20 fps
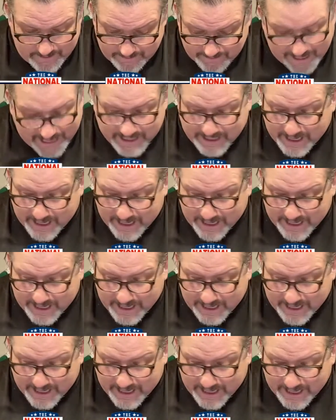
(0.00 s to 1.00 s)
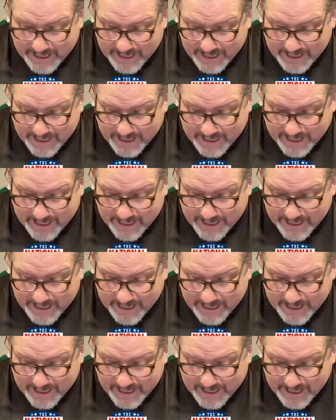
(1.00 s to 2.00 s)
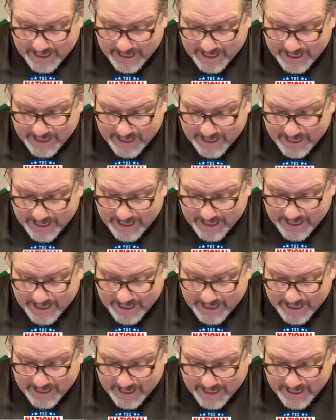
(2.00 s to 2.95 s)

that talent. That's got to be the best.